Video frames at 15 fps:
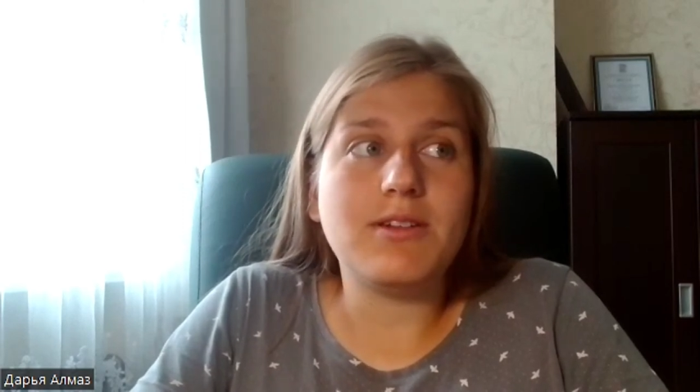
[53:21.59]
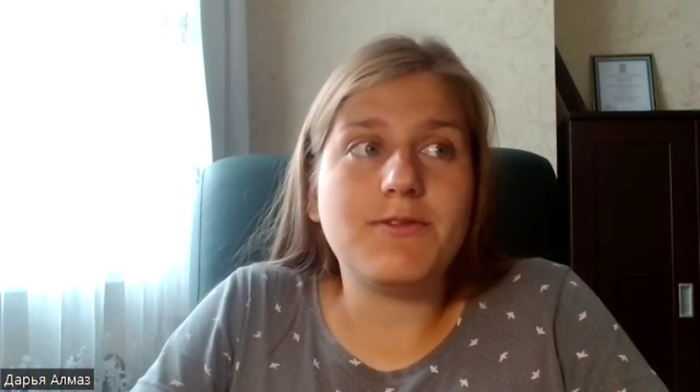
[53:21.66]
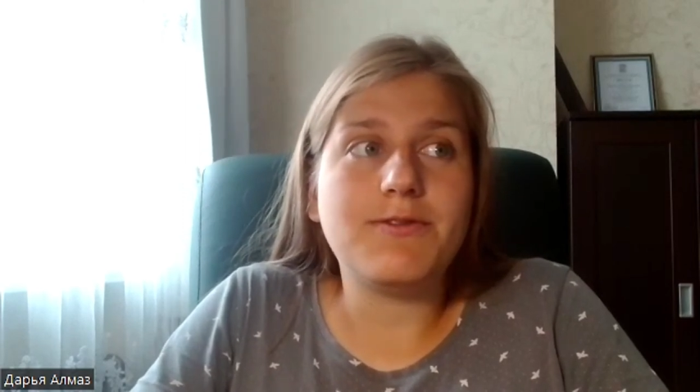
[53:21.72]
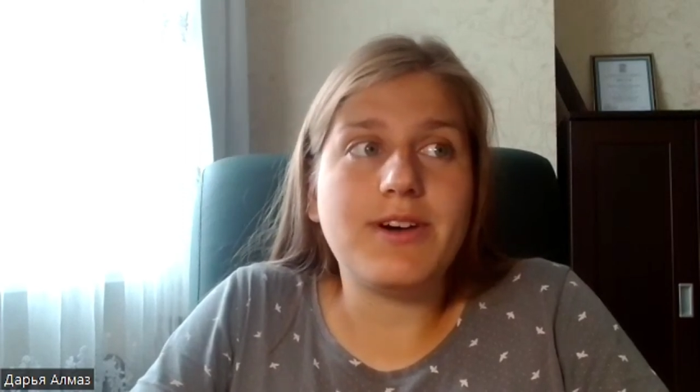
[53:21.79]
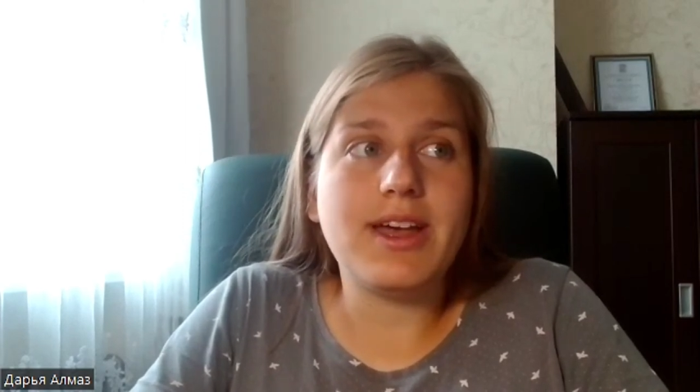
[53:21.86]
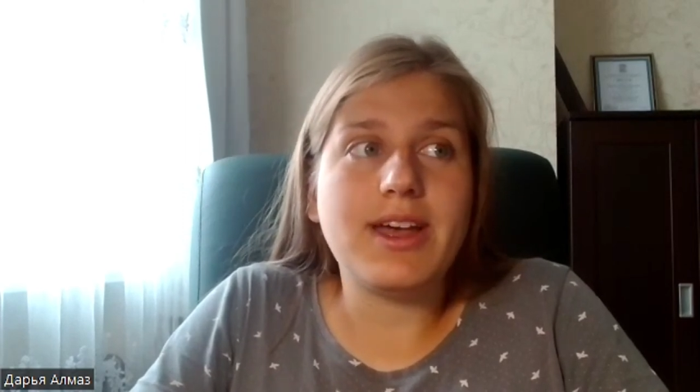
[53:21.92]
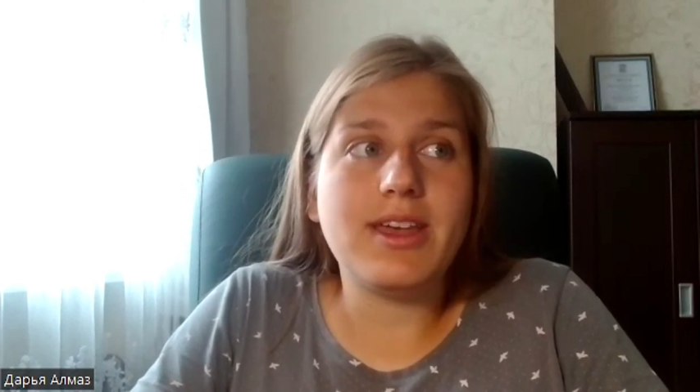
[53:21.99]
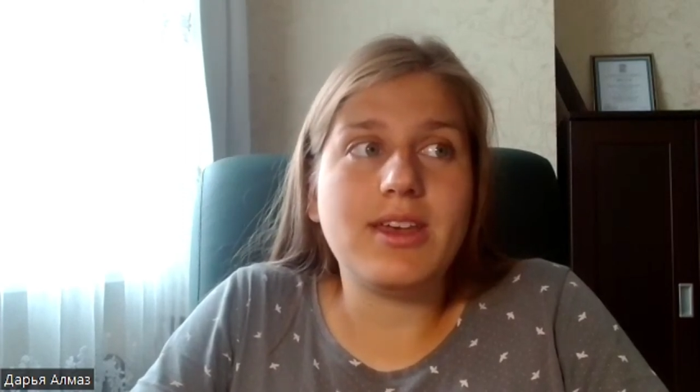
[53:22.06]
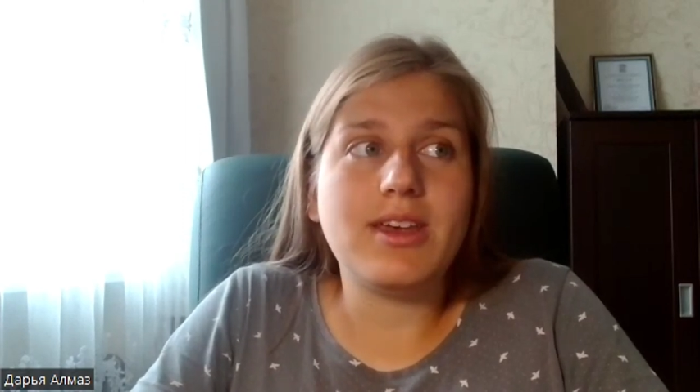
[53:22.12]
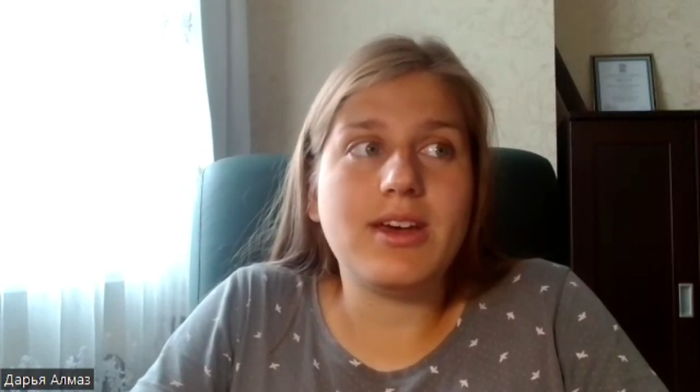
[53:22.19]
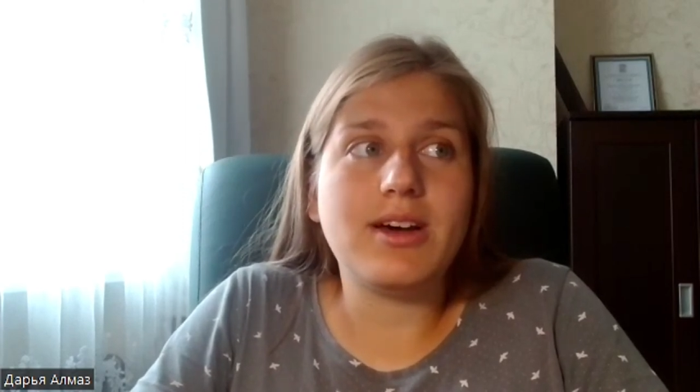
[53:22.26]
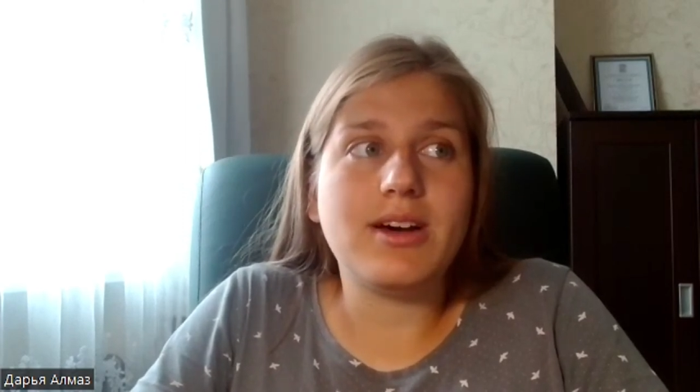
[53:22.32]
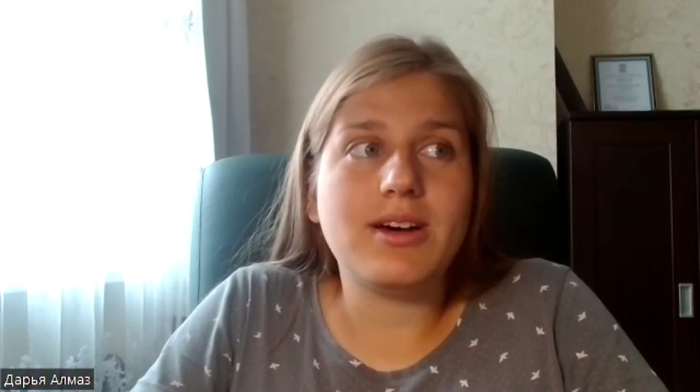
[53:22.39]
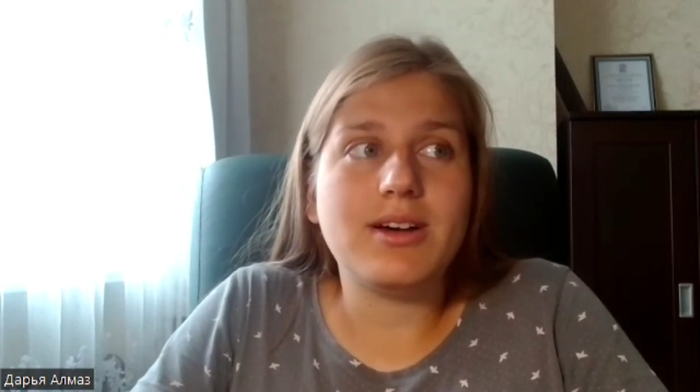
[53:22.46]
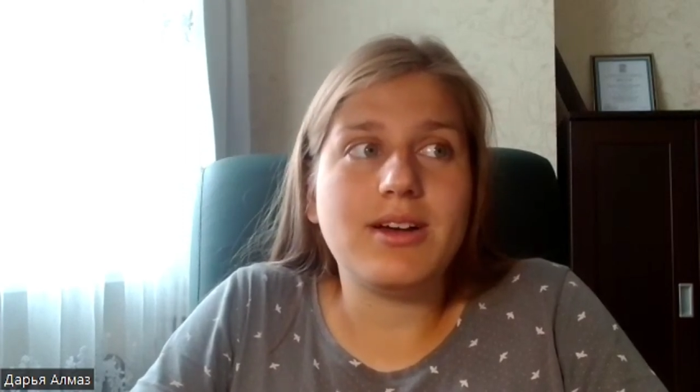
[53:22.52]
if
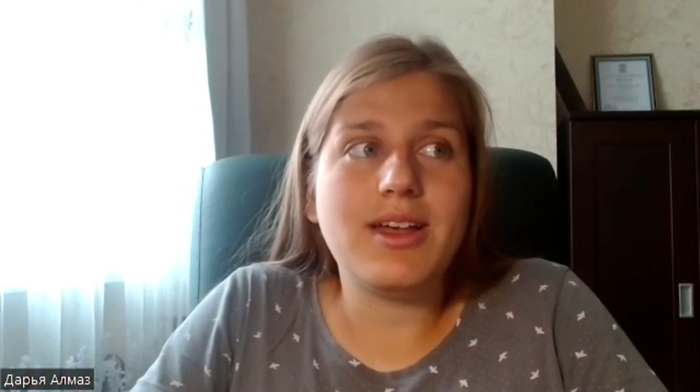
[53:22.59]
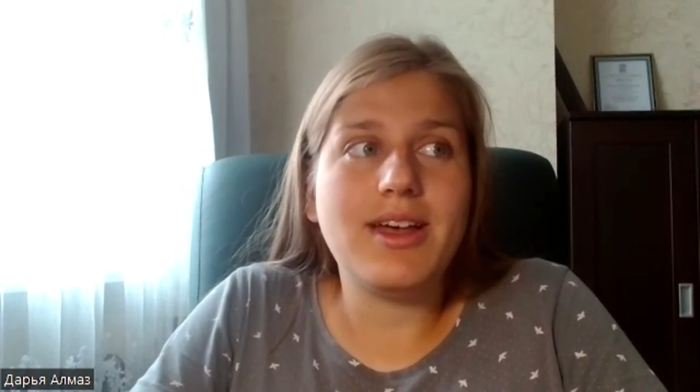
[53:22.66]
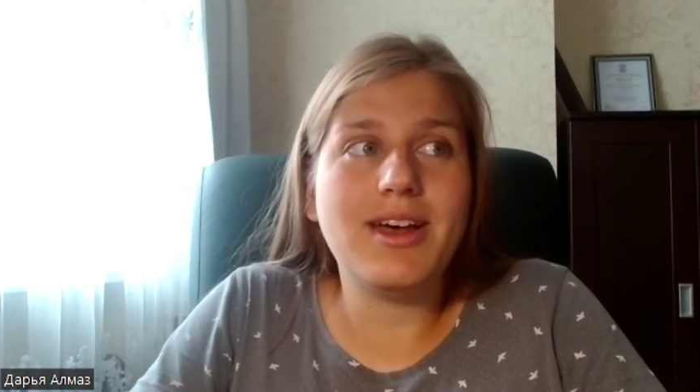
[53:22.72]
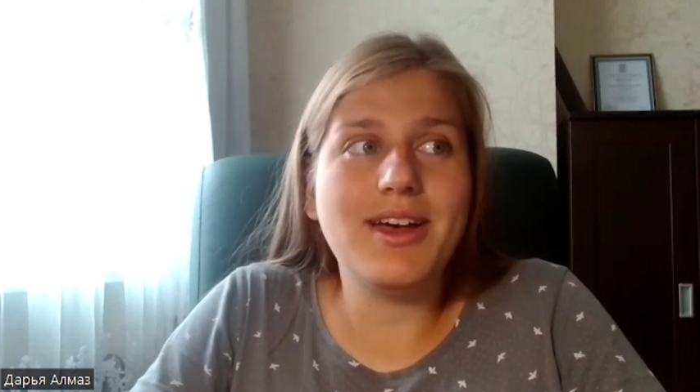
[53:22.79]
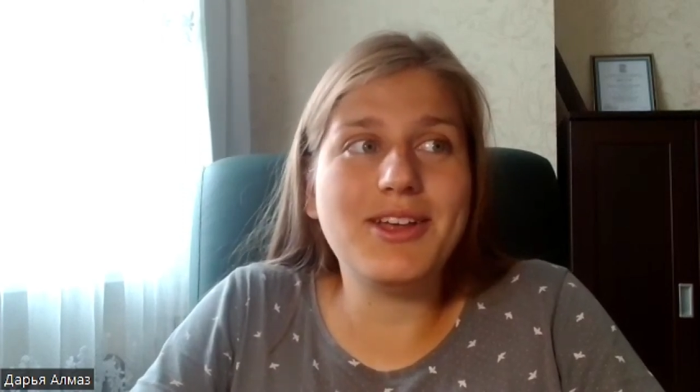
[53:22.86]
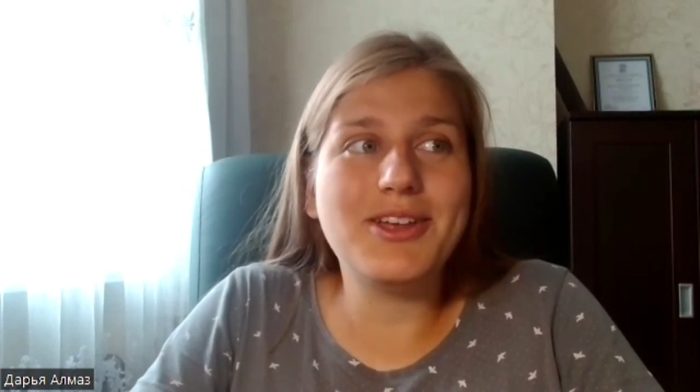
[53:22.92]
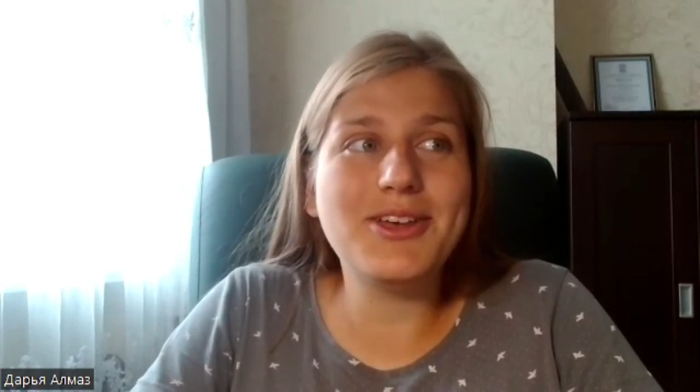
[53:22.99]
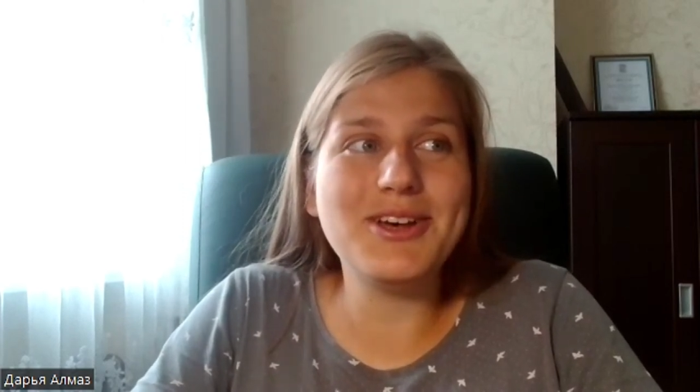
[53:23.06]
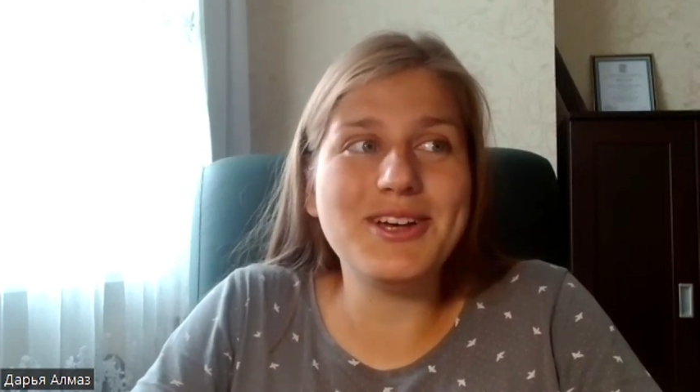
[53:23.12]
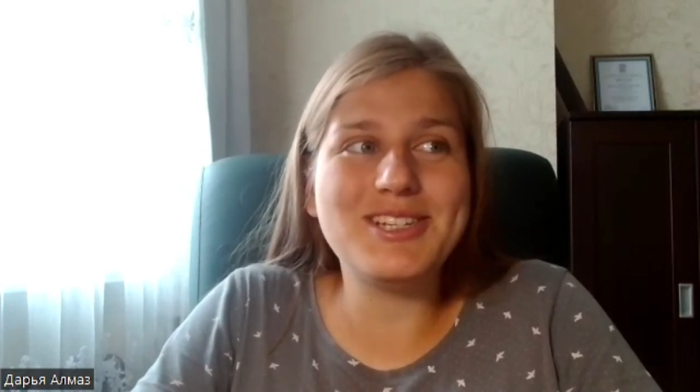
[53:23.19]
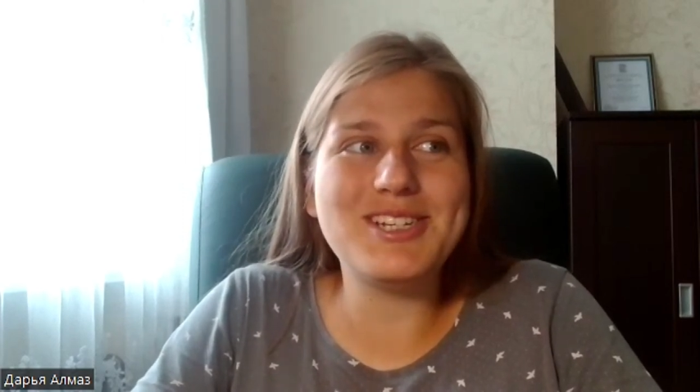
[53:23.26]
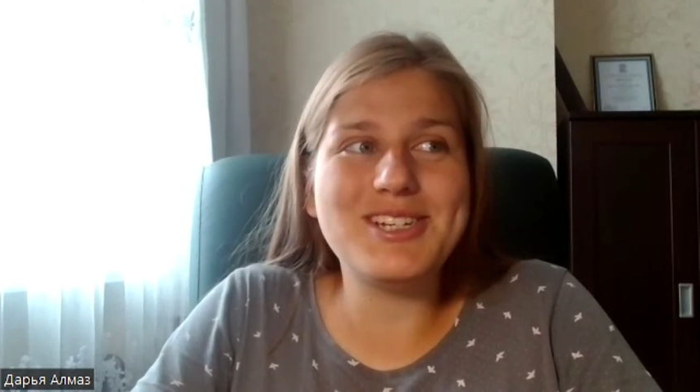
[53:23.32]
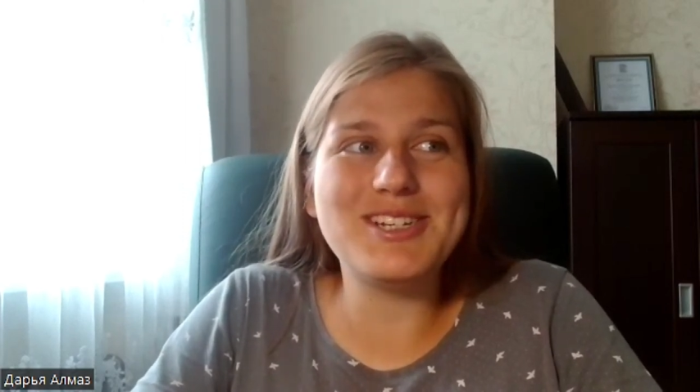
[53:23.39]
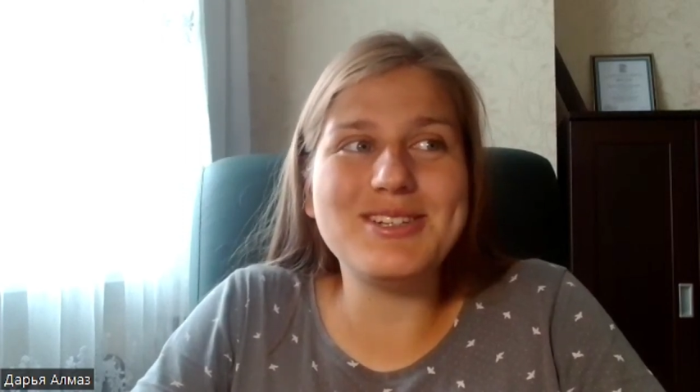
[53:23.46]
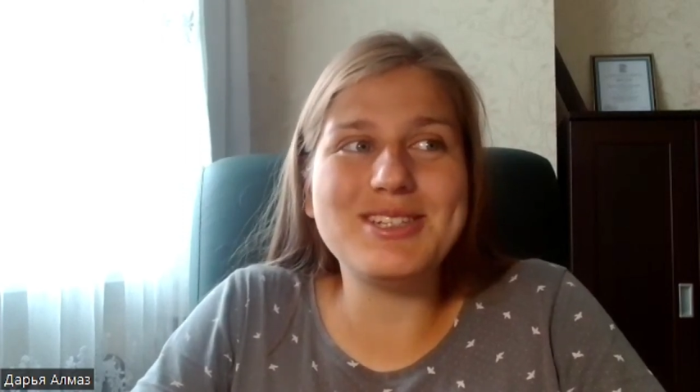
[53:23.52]
I could
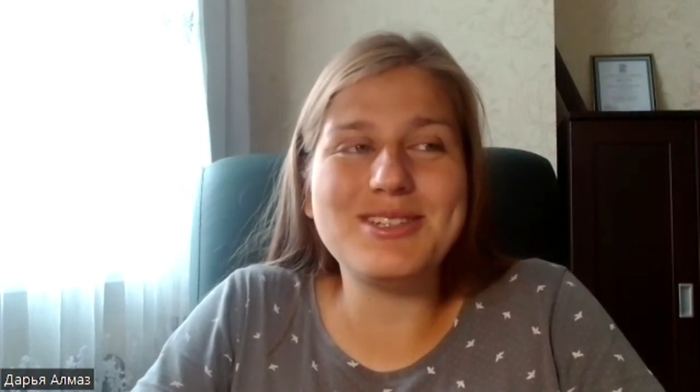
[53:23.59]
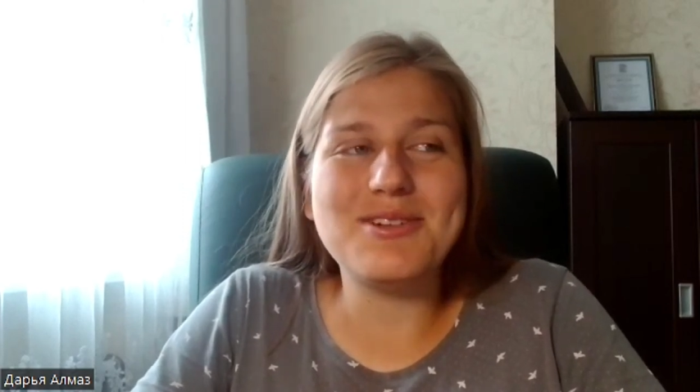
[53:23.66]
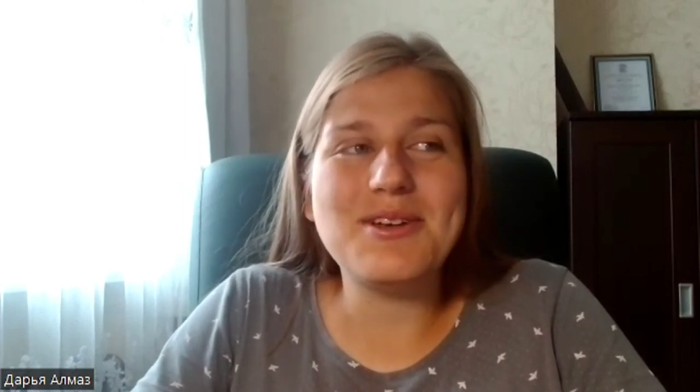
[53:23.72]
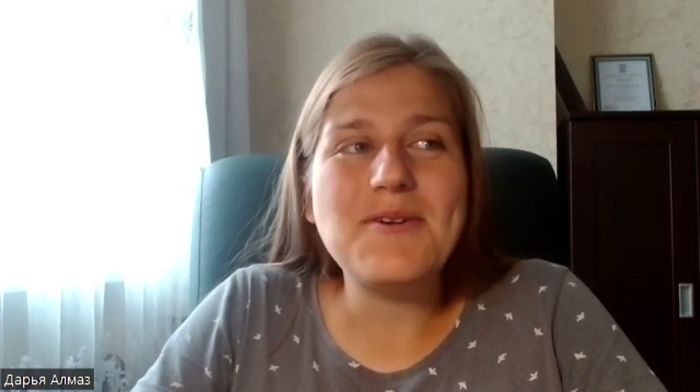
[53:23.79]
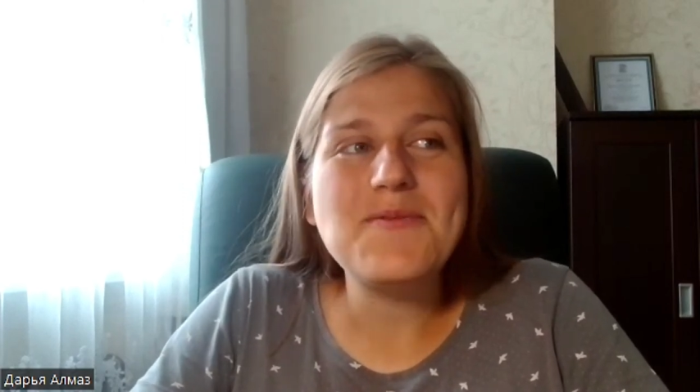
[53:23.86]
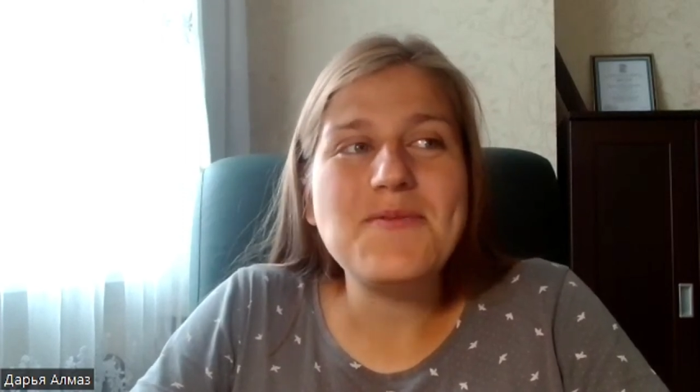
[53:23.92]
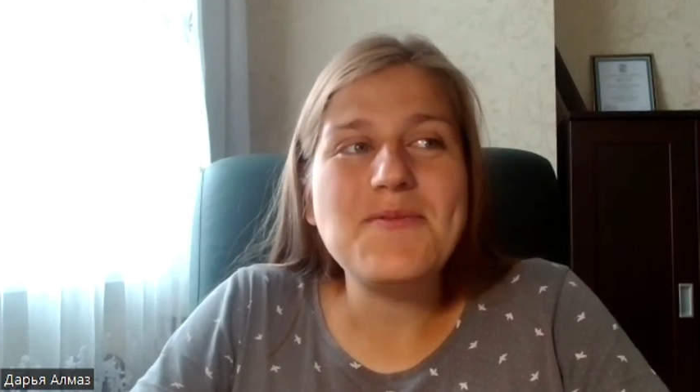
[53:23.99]
choose